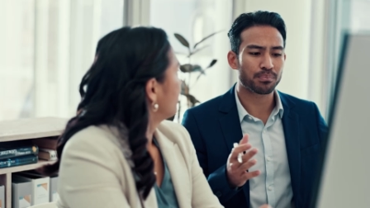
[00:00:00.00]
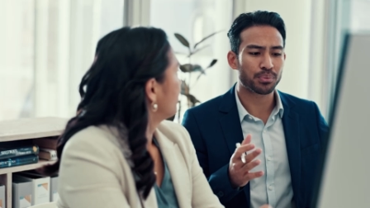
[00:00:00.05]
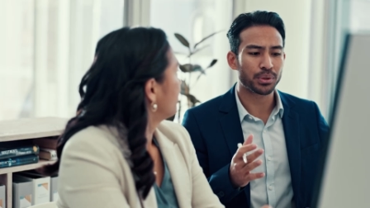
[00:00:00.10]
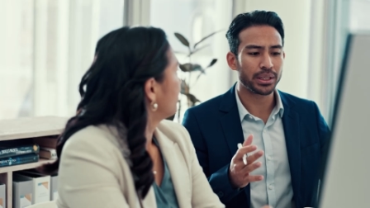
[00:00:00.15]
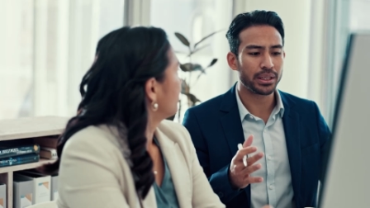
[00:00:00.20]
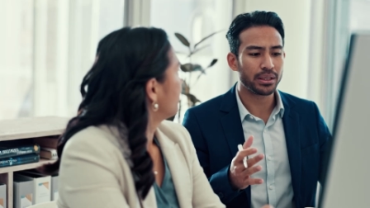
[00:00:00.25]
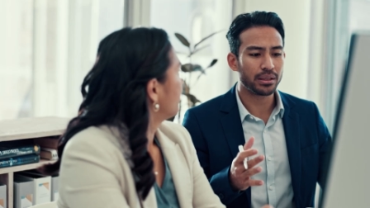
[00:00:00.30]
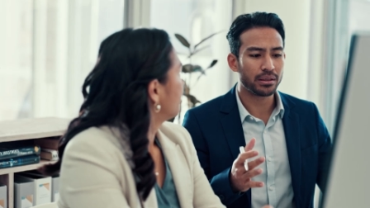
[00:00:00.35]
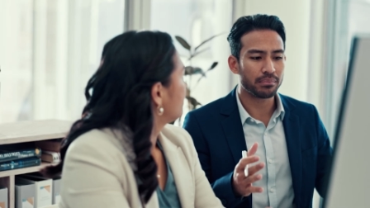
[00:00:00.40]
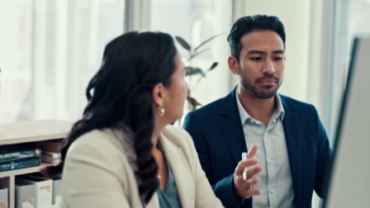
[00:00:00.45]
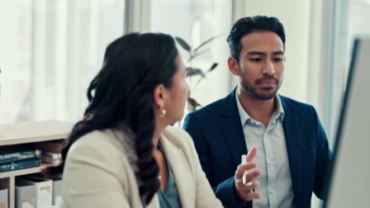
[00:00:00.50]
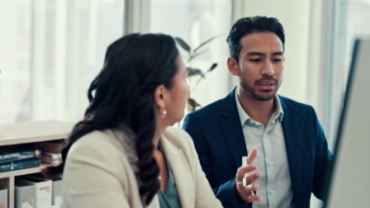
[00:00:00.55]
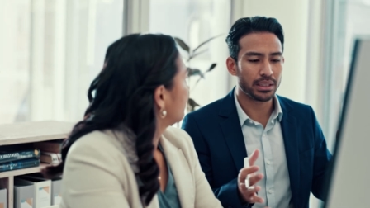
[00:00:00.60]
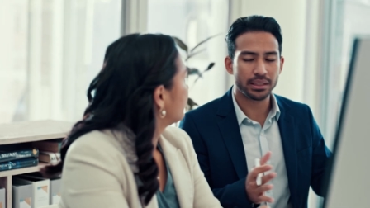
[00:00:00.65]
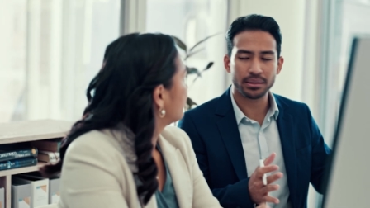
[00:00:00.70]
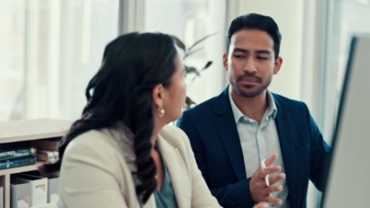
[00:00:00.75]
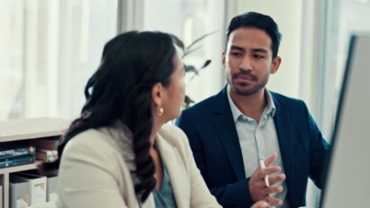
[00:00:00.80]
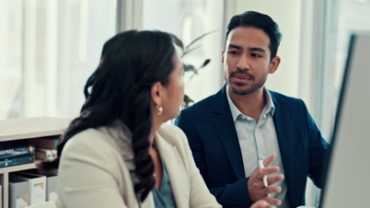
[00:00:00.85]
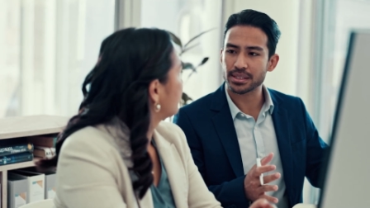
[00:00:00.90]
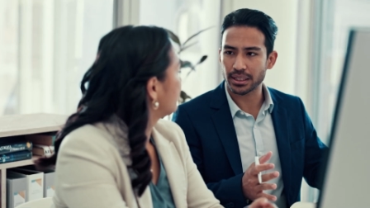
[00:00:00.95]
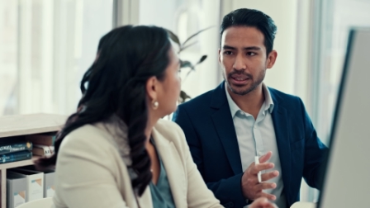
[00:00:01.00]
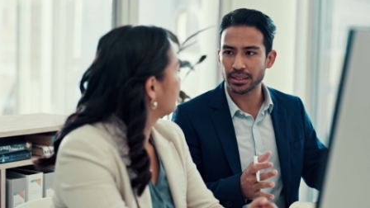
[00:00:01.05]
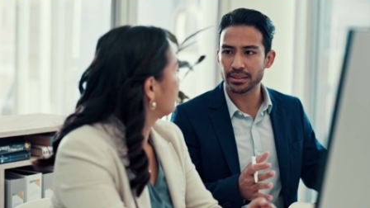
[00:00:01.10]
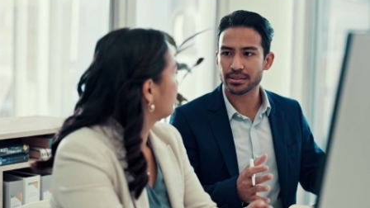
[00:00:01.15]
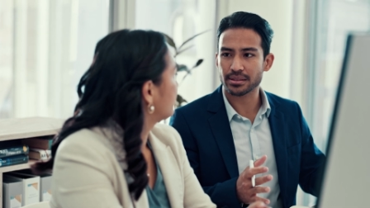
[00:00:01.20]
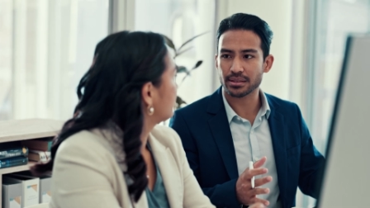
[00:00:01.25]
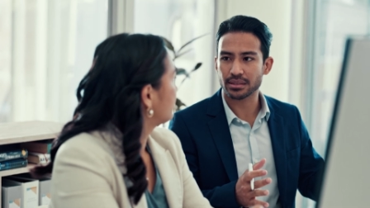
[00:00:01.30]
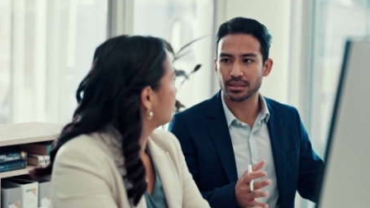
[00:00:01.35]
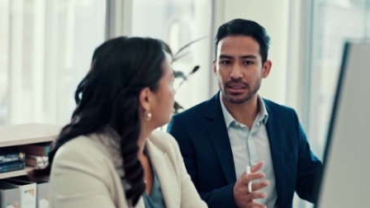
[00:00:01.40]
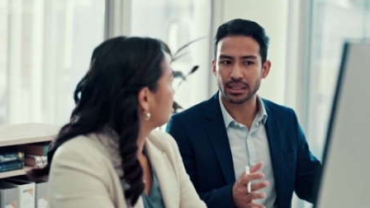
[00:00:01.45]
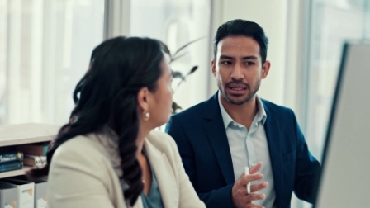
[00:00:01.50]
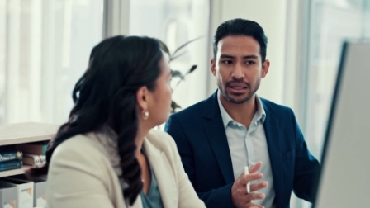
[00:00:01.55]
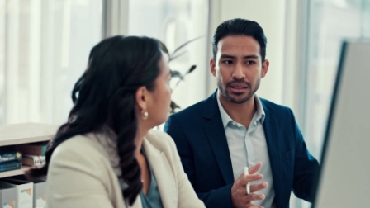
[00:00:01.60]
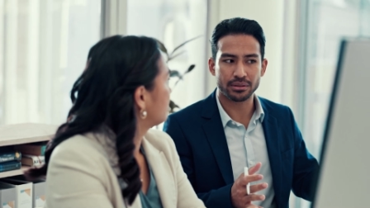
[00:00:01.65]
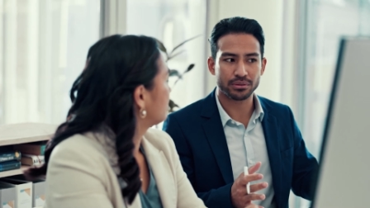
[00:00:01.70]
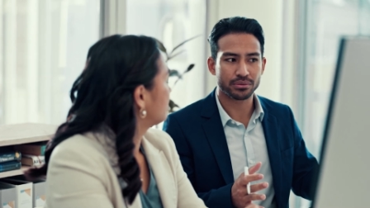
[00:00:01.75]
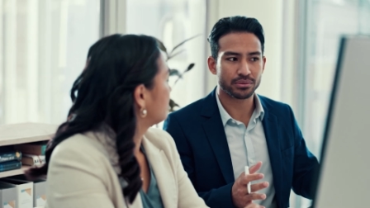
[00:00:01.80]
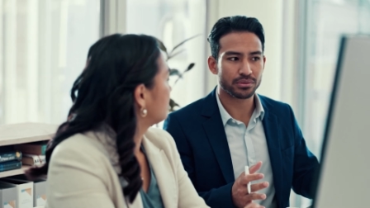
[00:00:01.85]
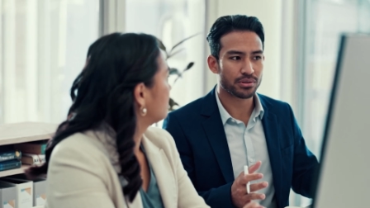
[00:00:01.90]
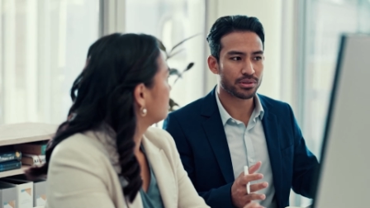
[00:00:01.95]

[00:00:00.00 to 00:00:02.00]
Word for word: Talk about what drove you to start this